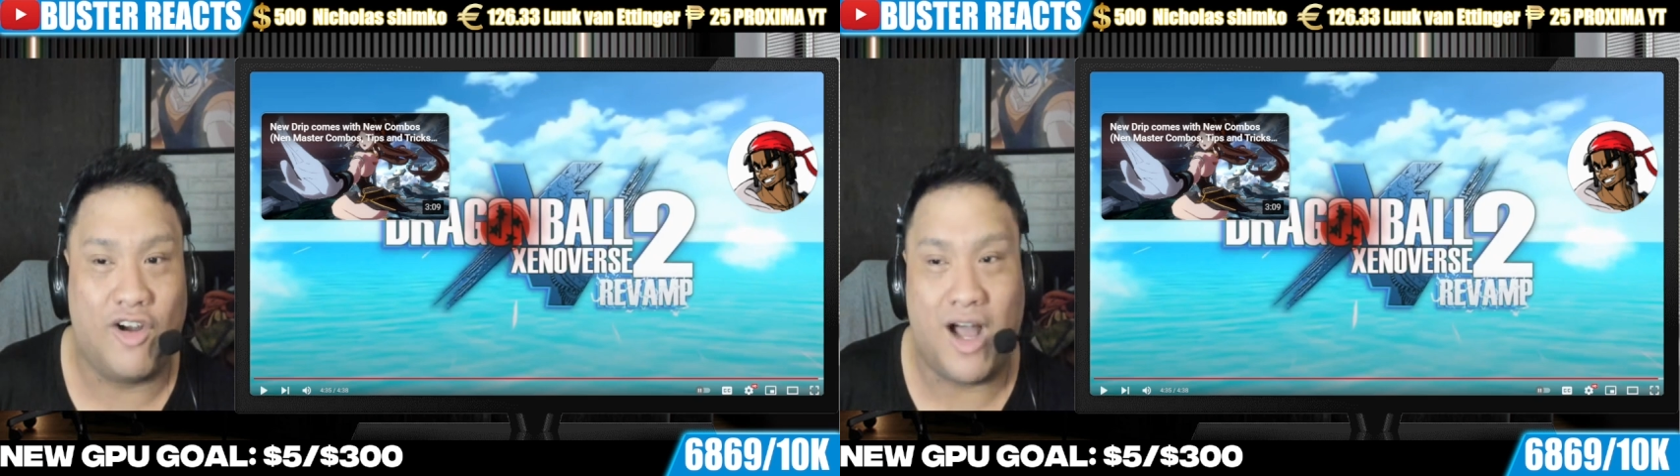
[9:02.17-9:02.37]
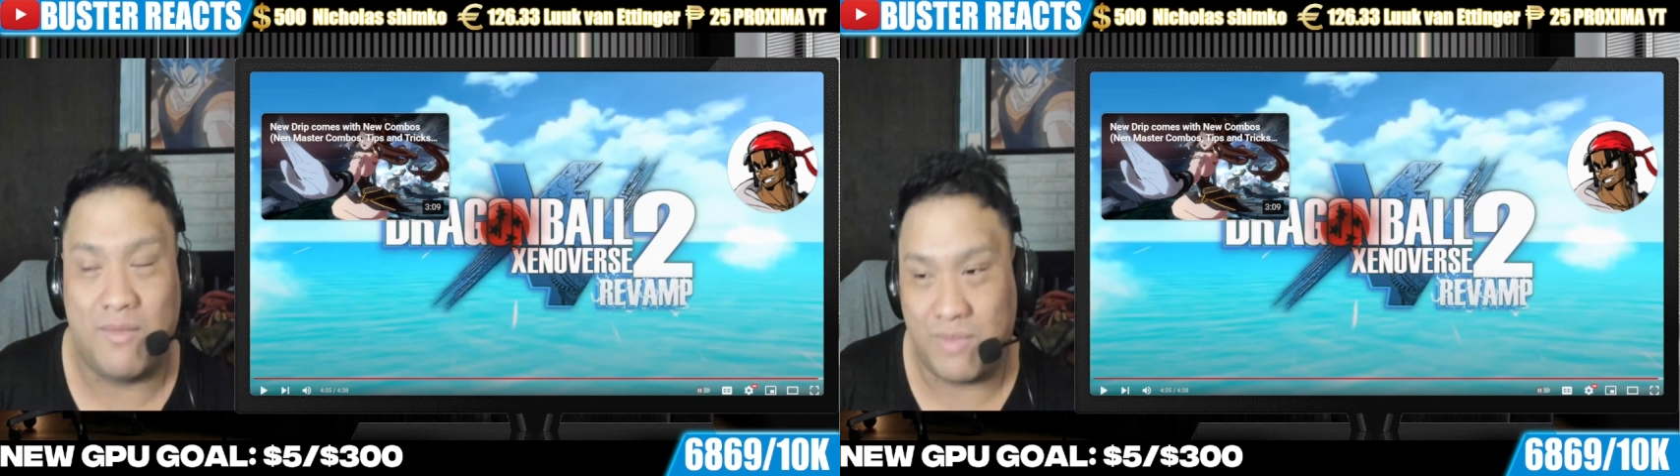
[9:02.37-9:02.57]

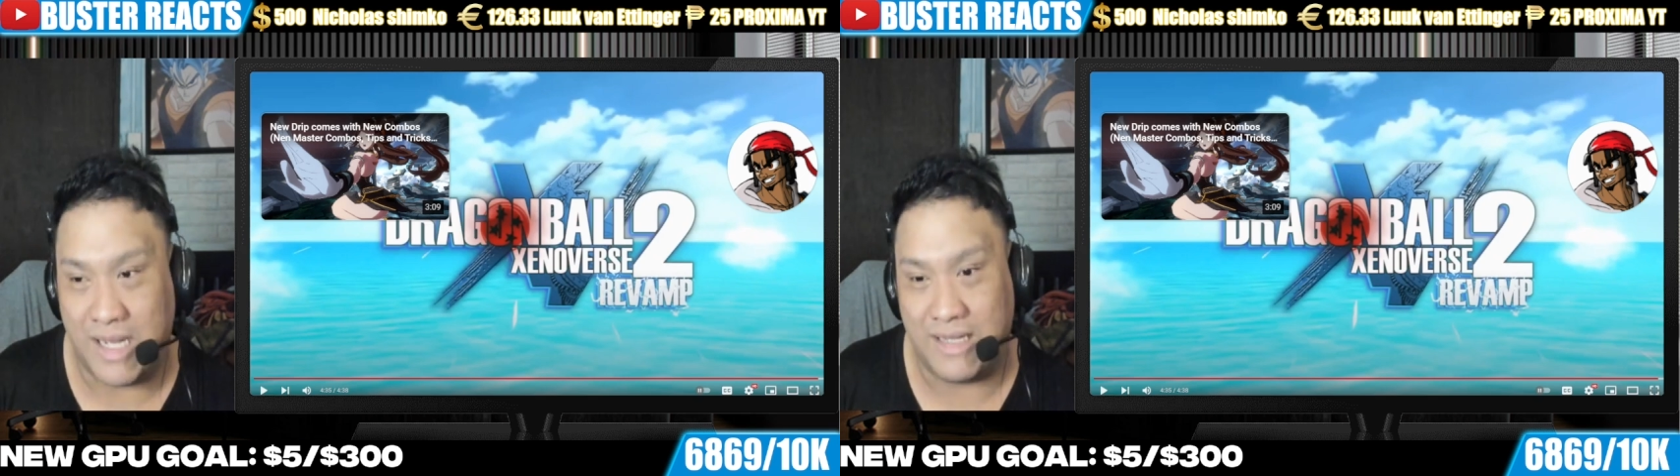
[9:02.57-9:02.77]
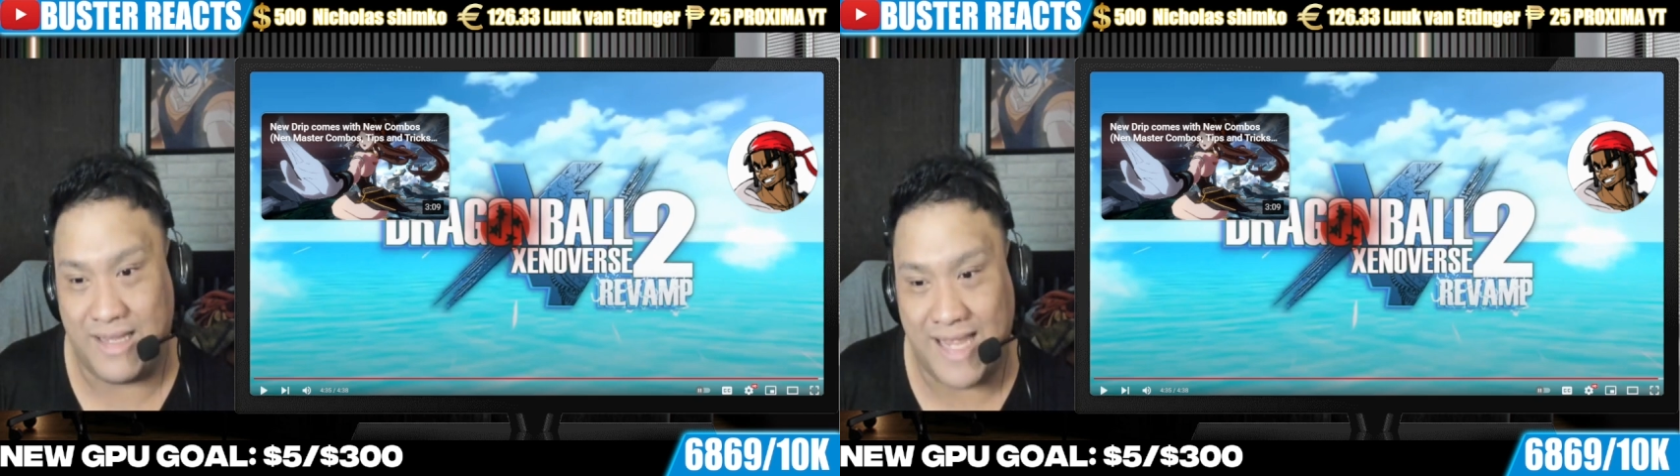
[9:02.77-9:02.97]
on.
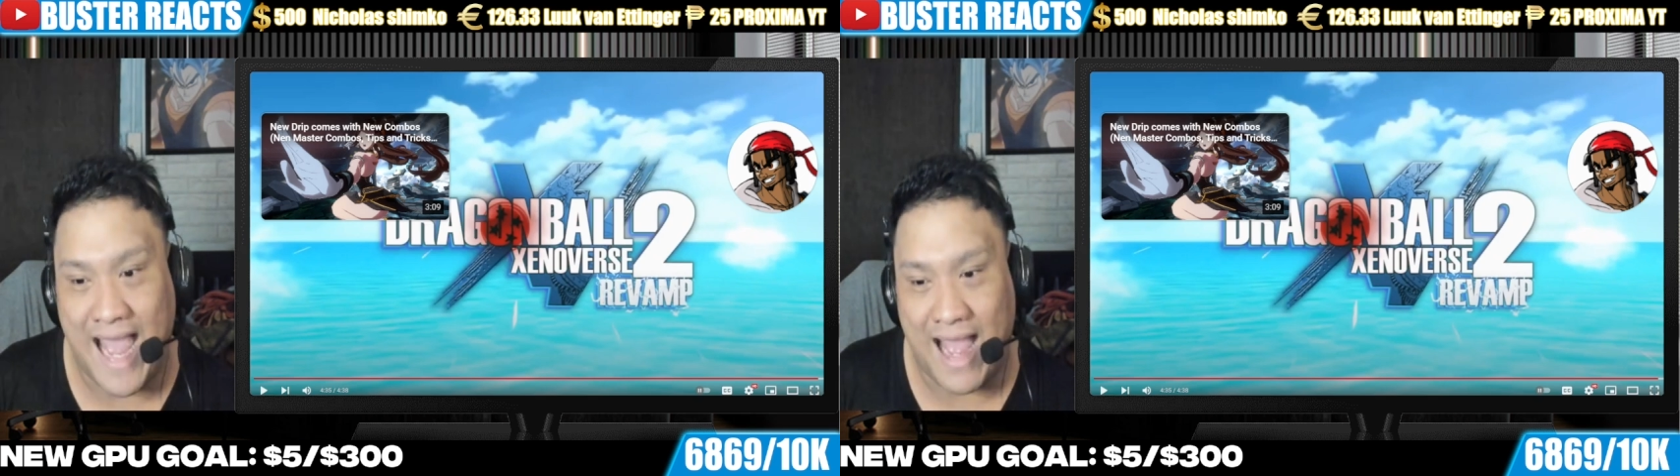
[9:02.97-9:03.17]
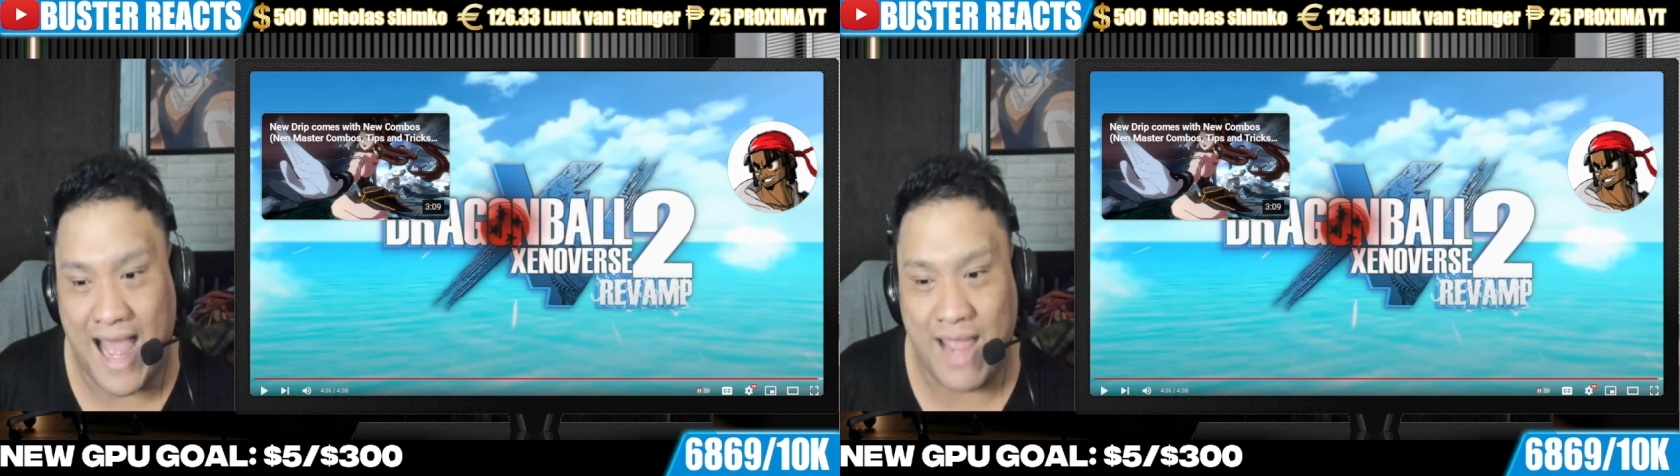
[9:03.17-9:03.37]
But
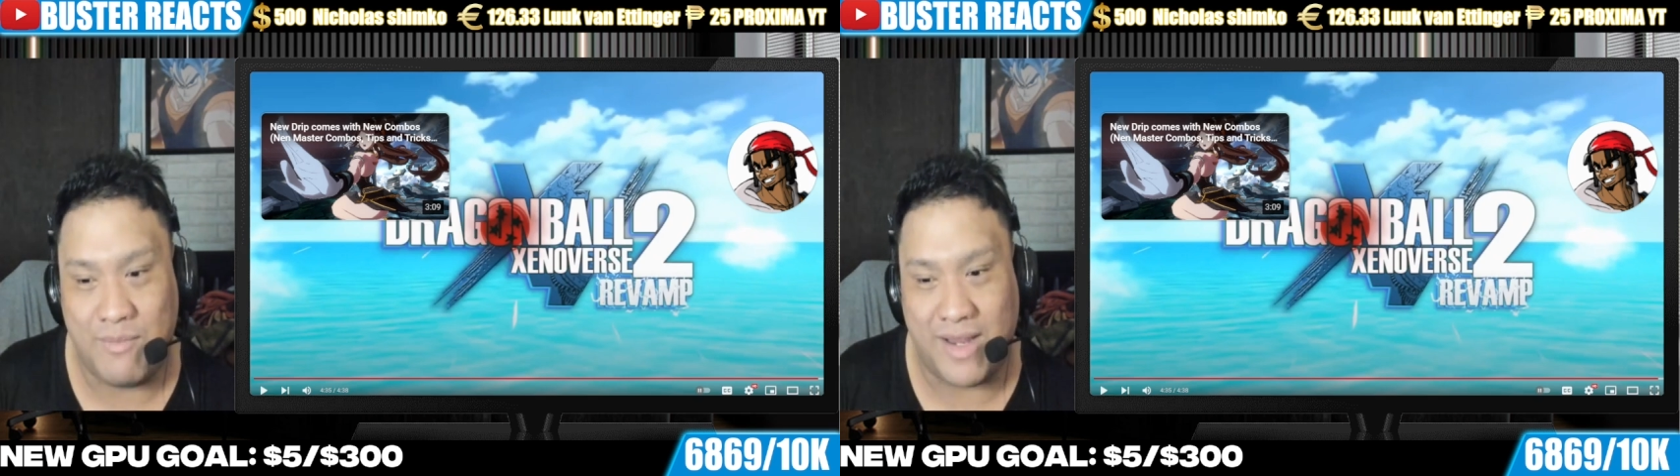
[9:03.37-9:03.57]
yeah, I've